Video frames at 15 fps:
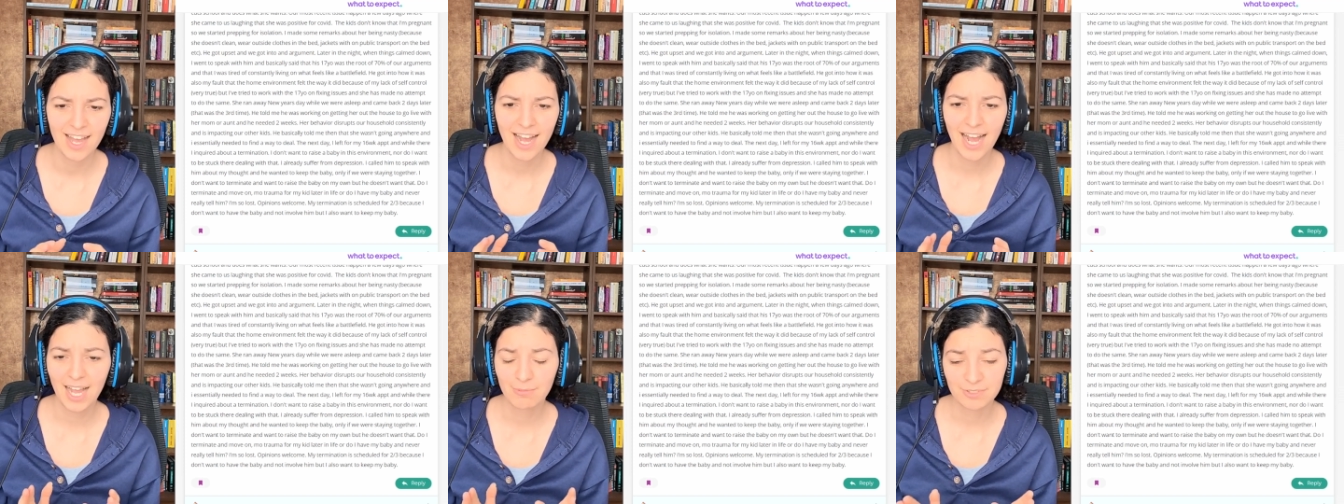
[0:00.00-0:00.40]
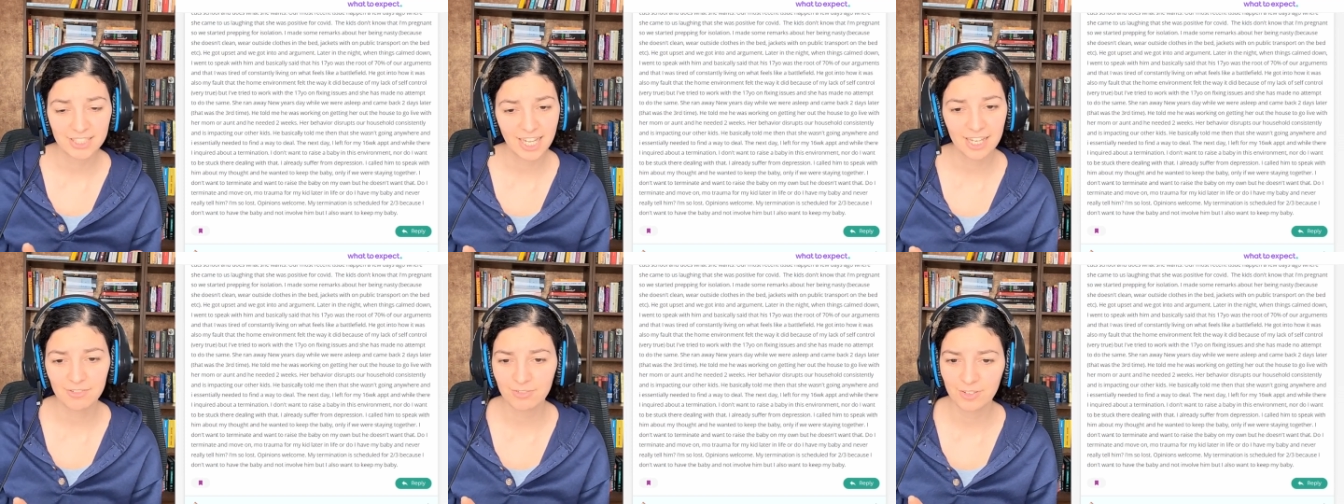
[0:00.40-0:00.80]
I'm
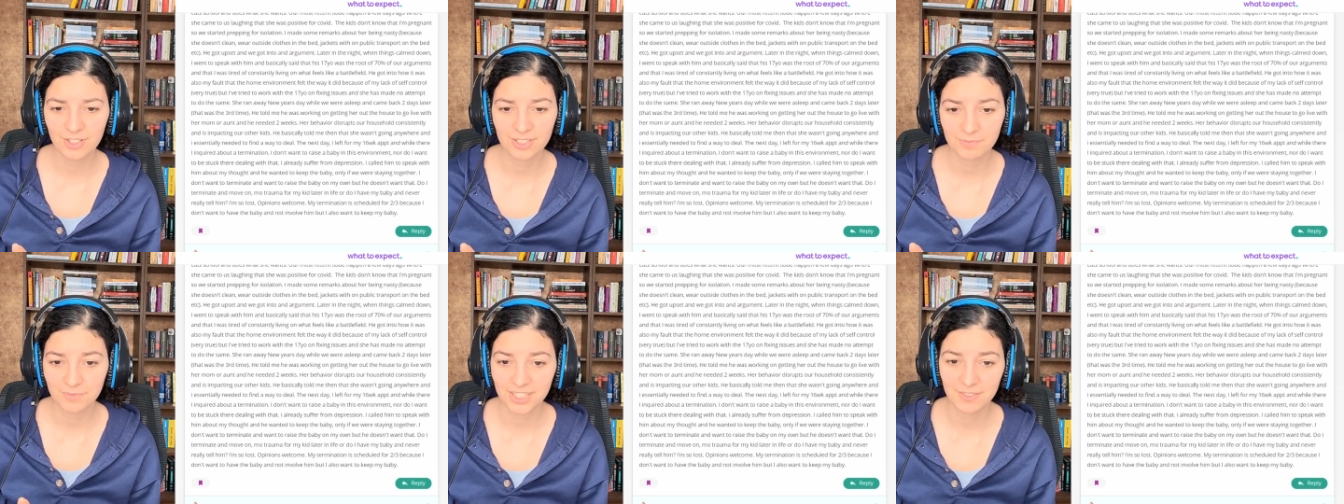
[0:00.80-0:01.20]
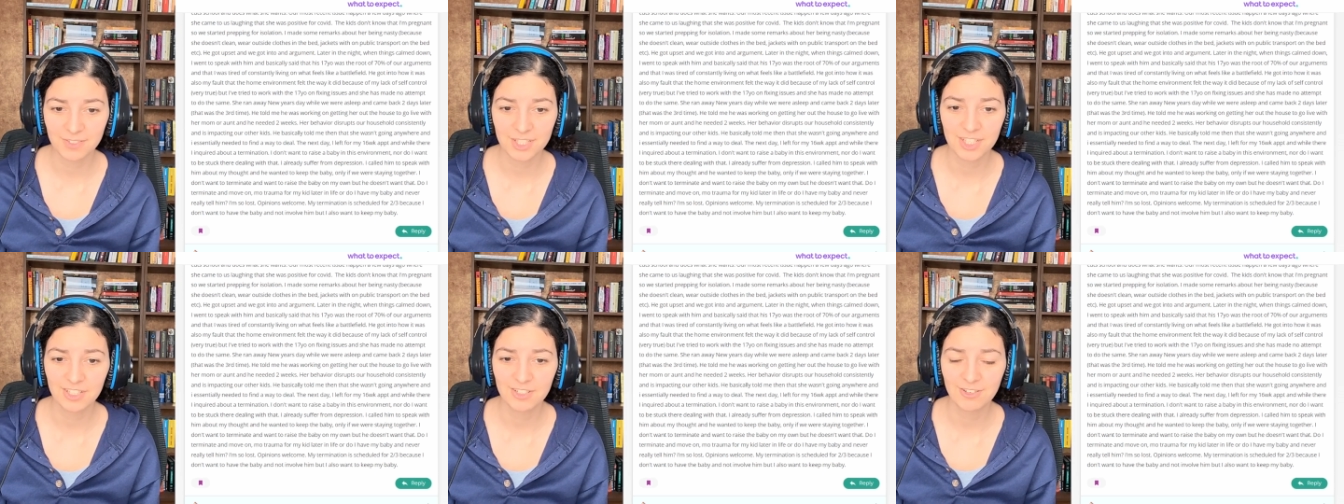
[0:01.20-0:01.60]
sad for the
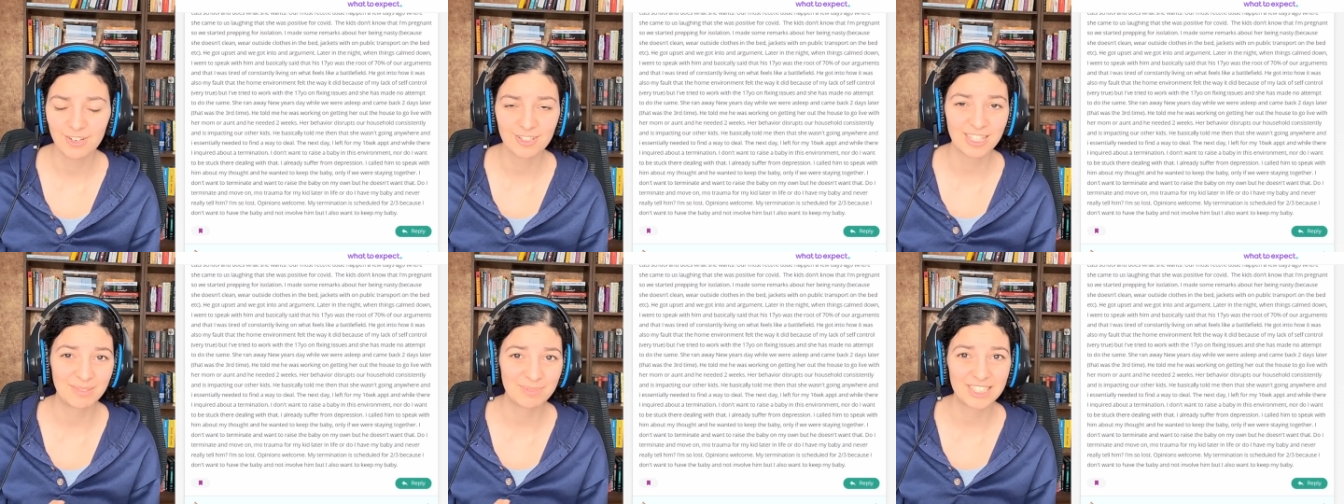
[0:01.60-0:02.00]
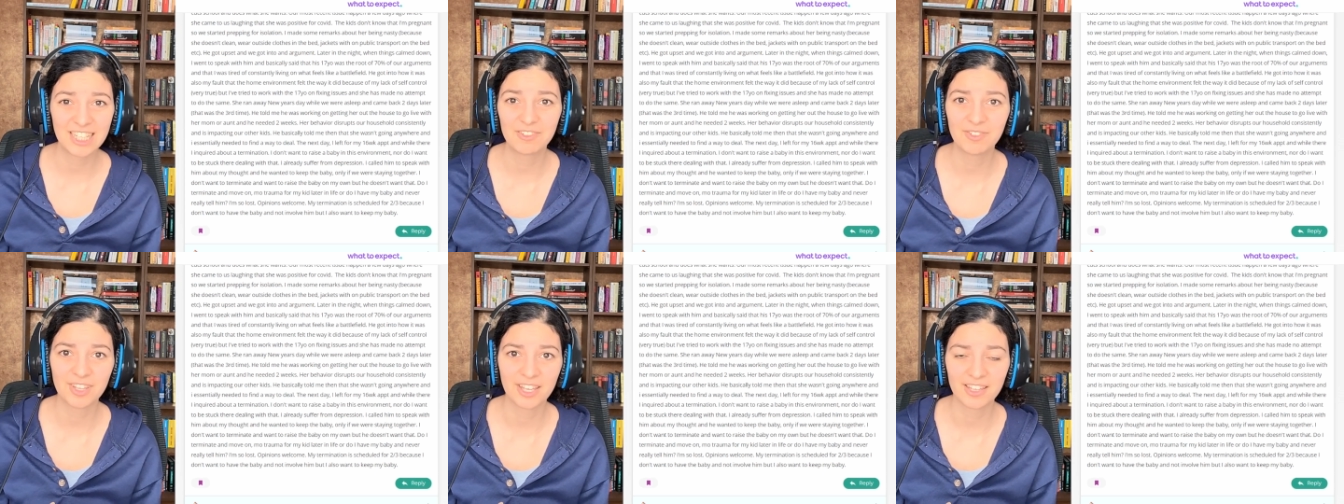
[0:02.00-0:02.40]
17-year-old. I'm
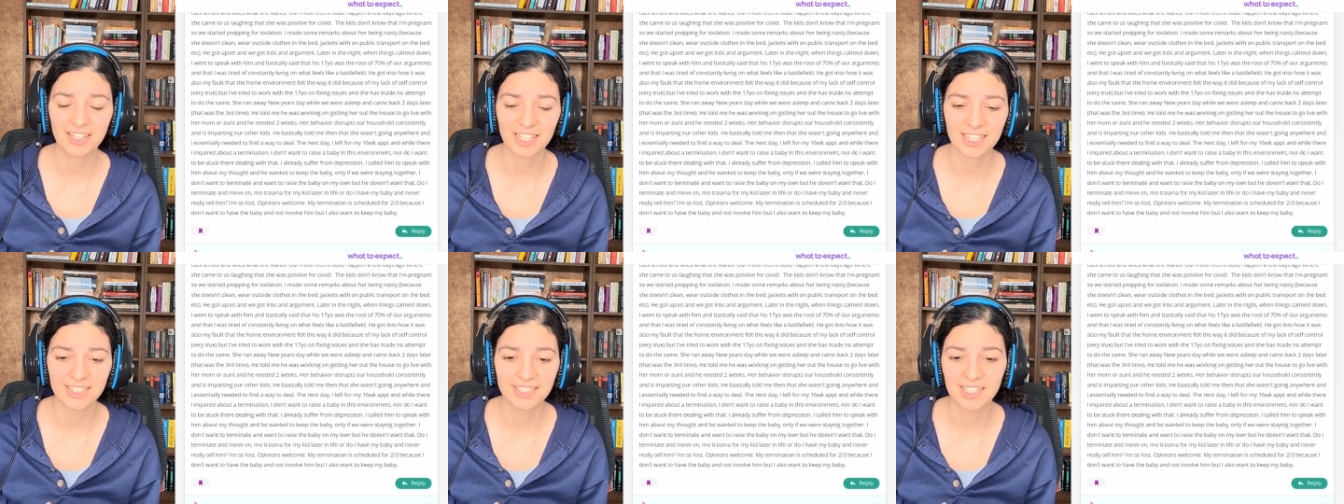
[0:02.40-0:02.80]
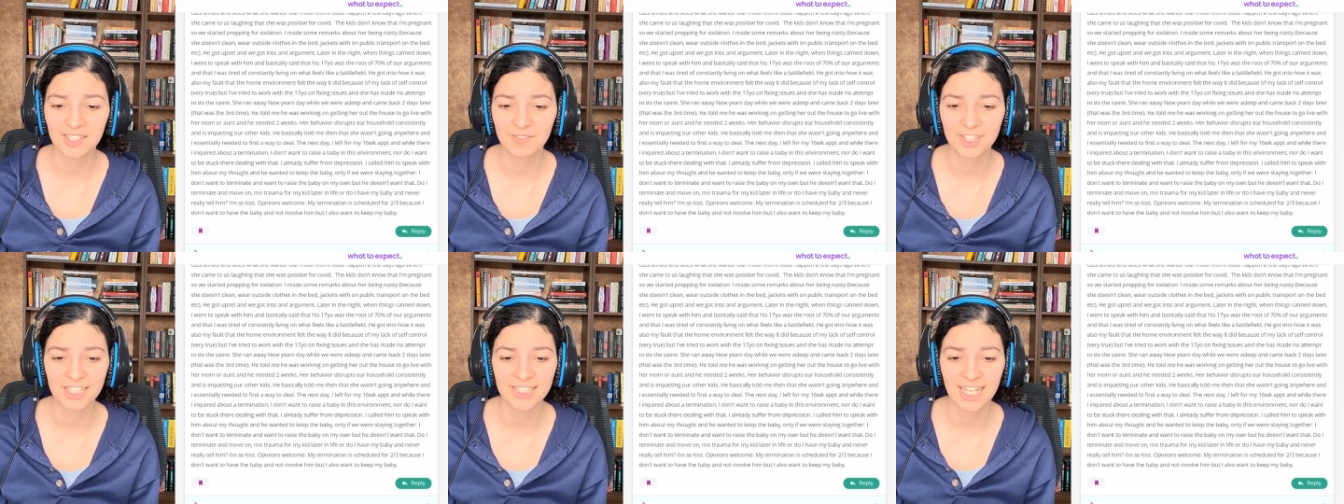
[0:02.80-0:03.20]
sad for the other kids that
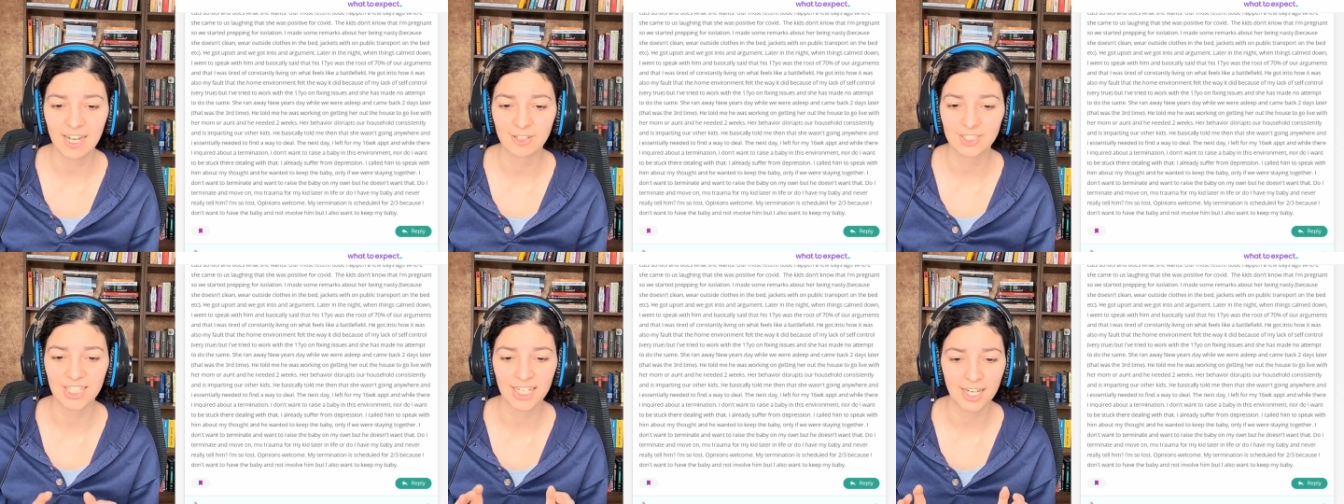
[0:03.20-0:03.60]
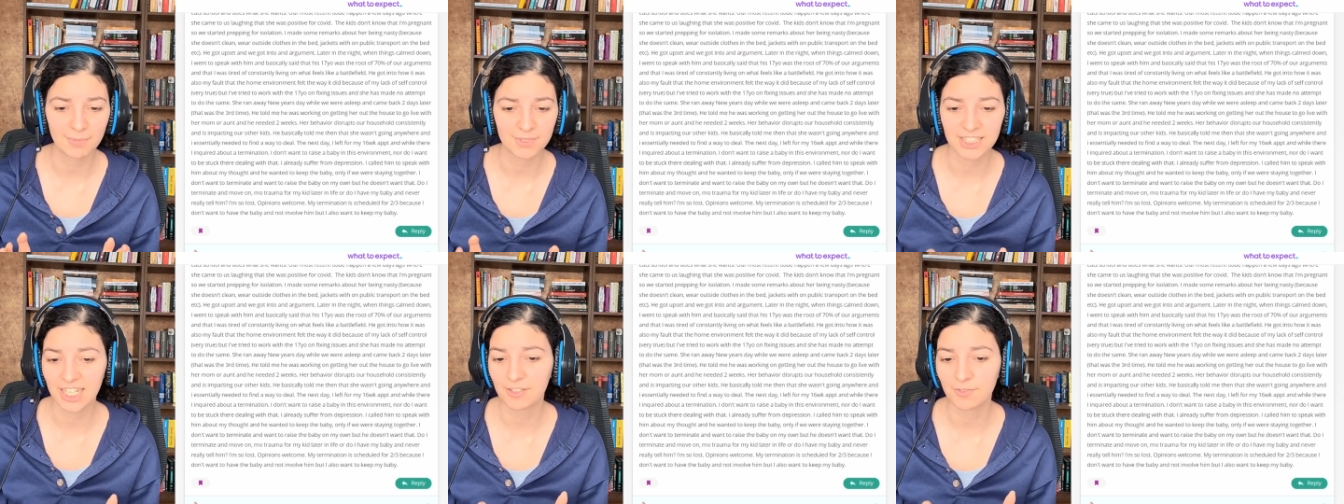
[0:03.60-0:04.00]
live in this house. And I'm
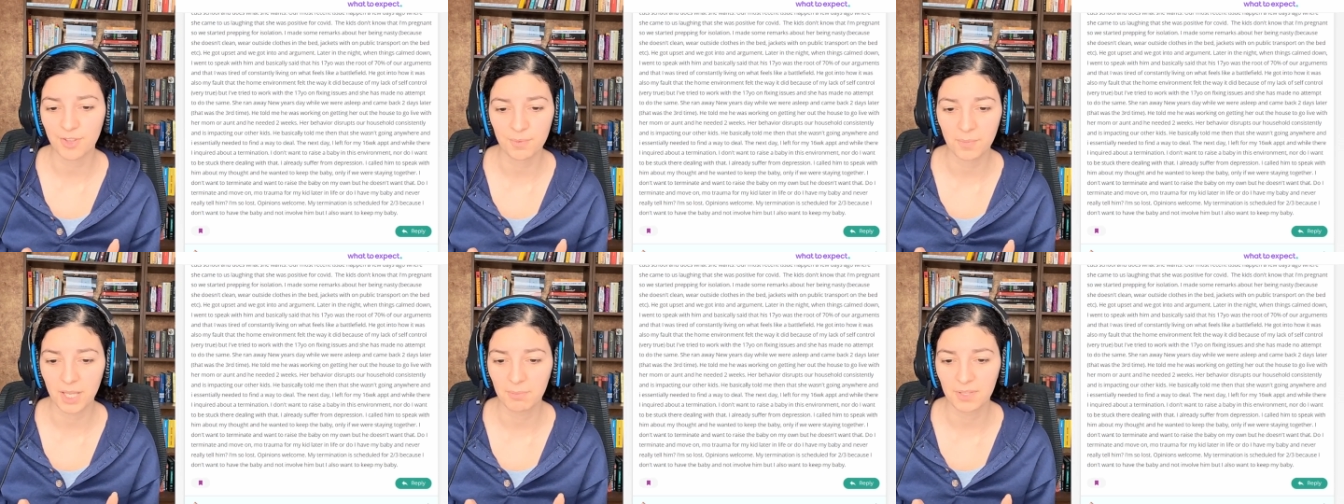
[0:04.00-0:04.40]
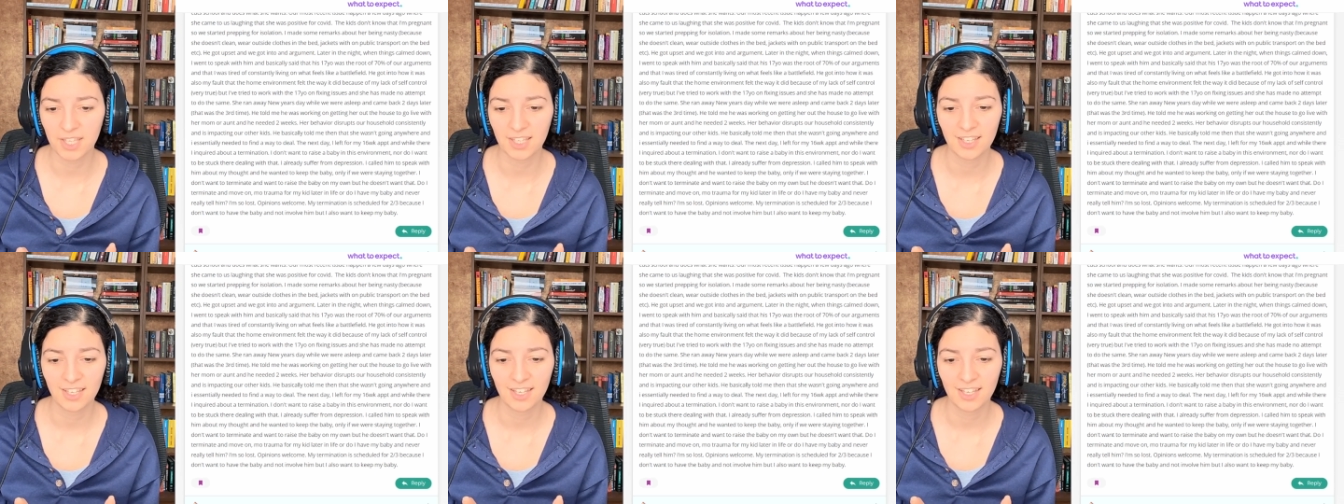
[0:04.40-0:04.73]
sad for the baby